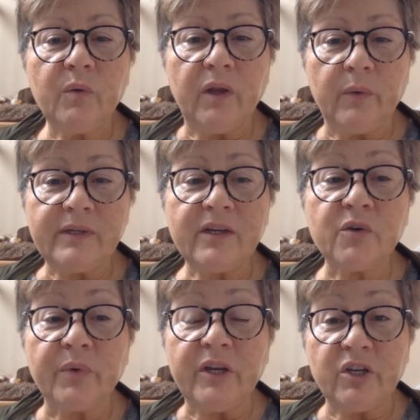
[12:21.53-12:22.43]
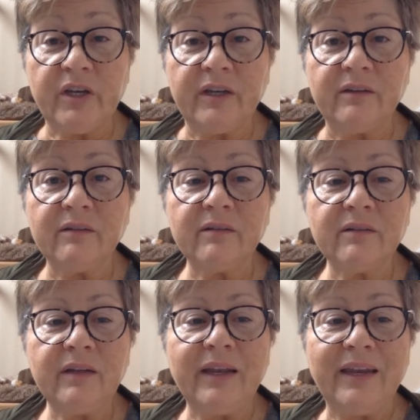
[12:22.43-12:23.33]
We always had to reach in
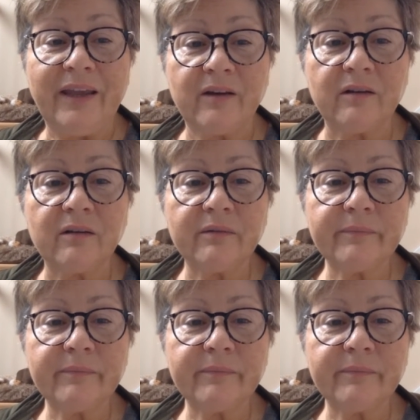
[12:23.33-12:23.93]
and get her.